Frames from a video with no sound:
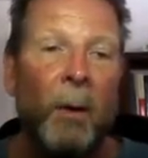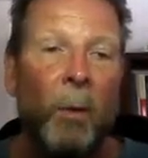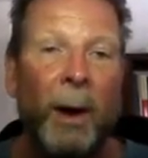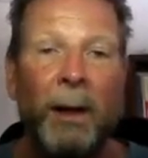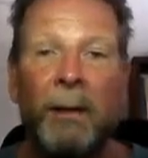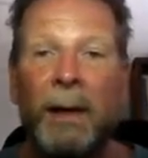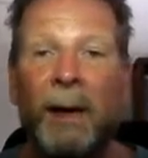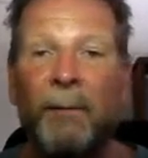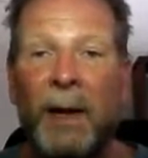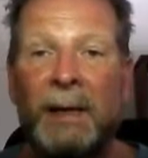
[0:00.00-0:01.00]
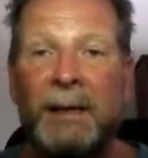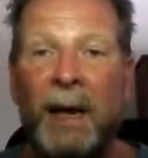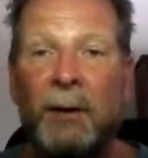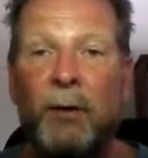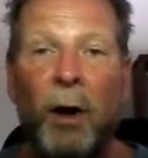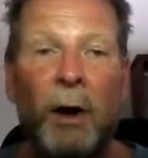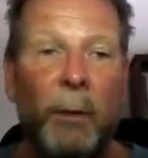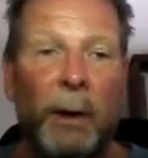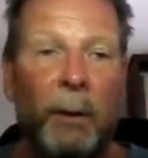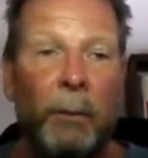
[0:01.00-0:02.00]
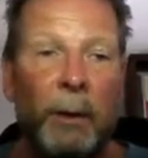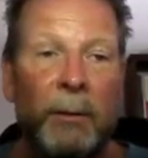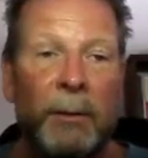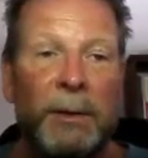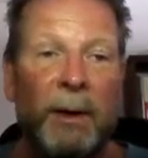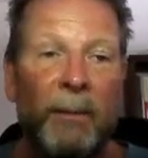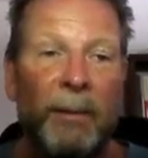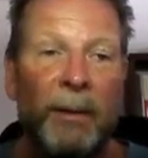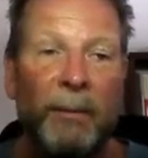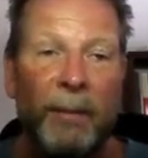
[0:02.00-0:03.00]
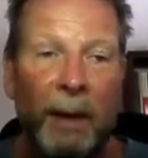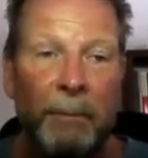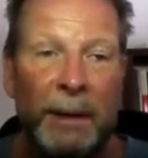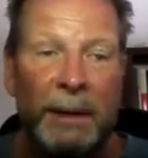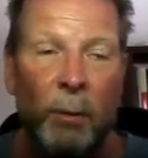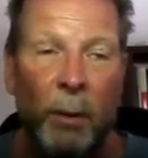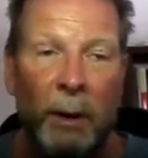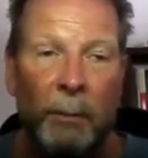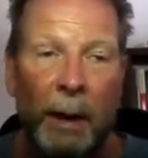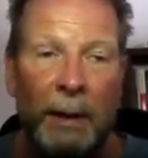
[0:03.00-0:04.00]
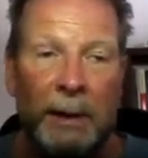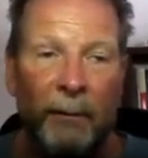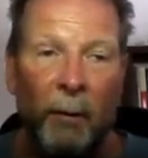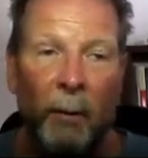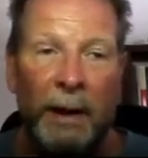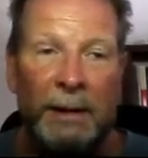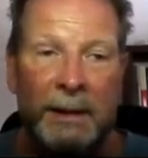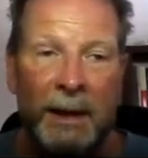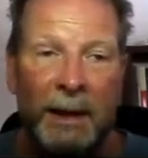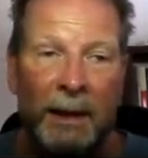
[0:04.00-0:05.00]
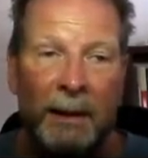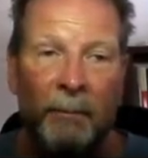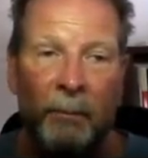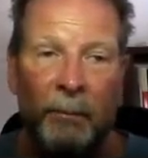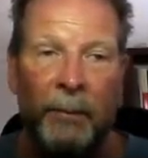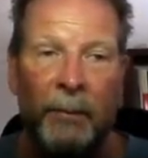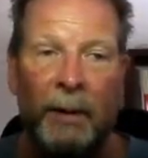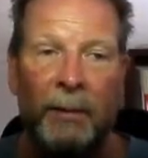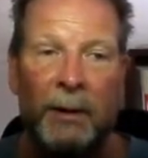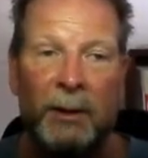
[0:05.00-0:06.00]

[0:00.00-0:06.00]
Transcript: Well, if they say non-real roots, that b squared minus 4ac the